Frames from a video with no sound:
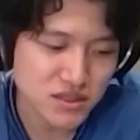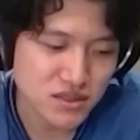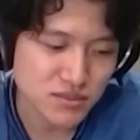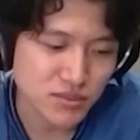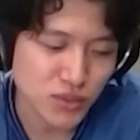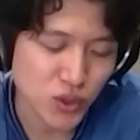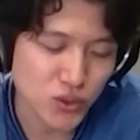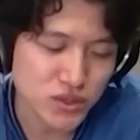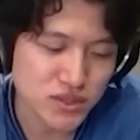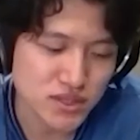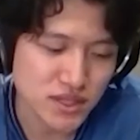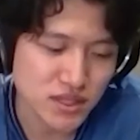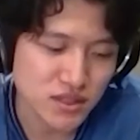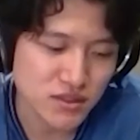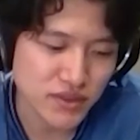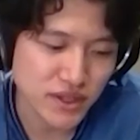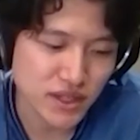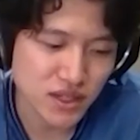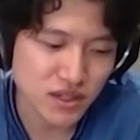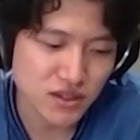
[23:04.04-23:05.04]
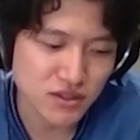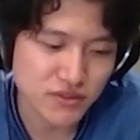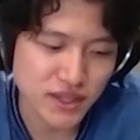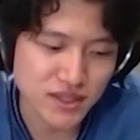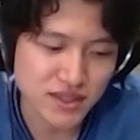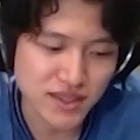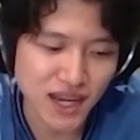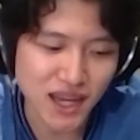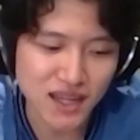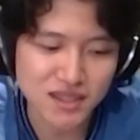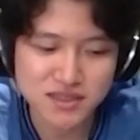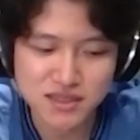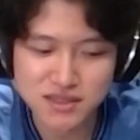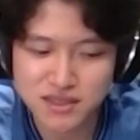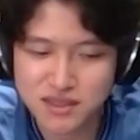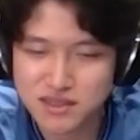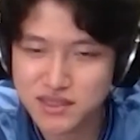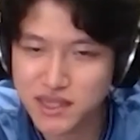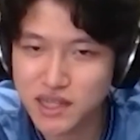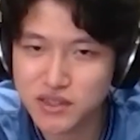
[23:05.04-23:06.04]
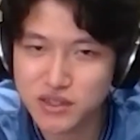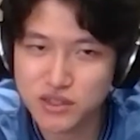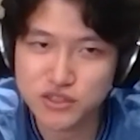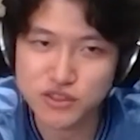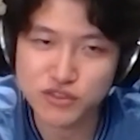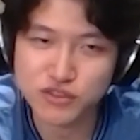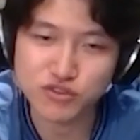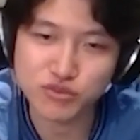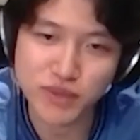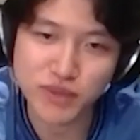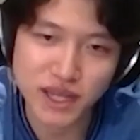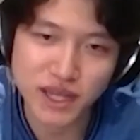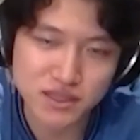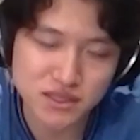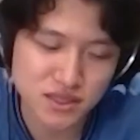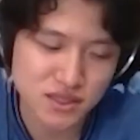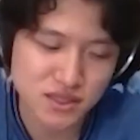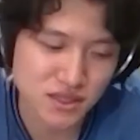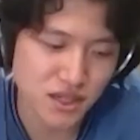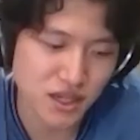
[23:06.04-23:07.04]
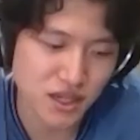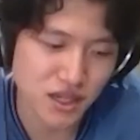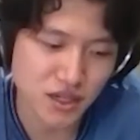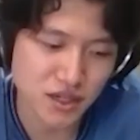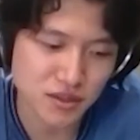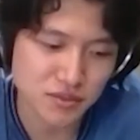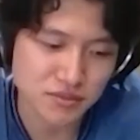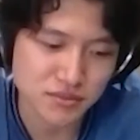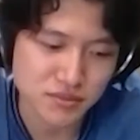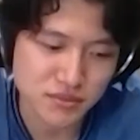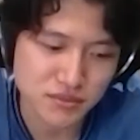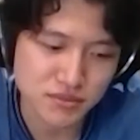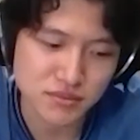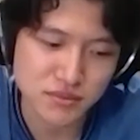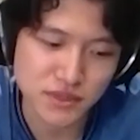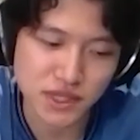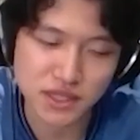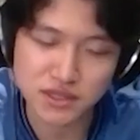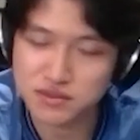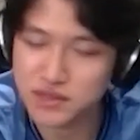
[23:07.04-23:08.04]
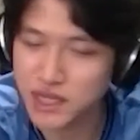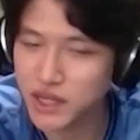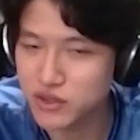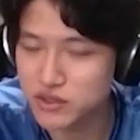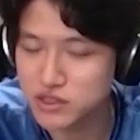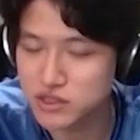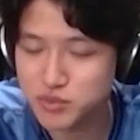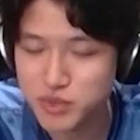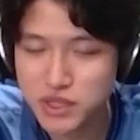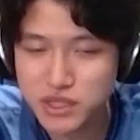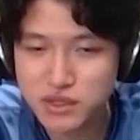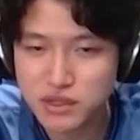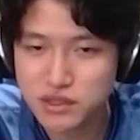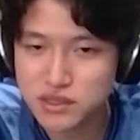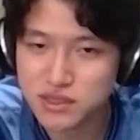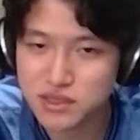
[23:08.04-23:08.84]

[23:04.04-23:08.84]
most innovative and talented designers you've met in either speakers,